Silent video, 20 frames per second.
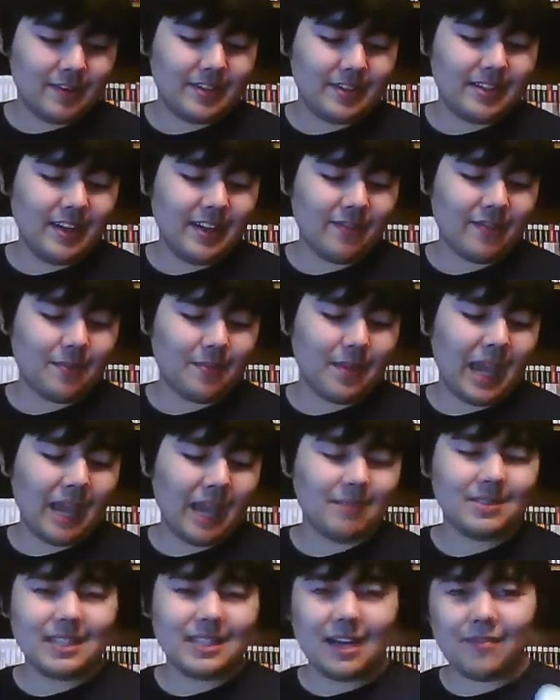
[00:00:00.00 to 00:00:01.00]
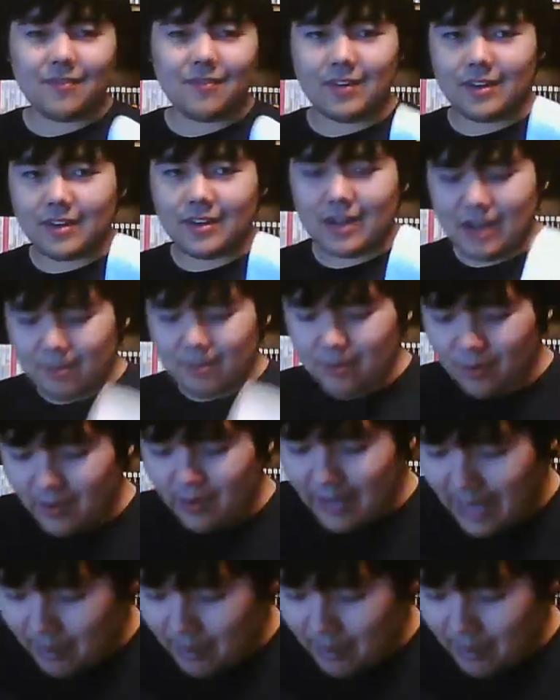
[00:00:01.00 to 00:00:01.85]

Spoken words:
receipt from GameStop for a couple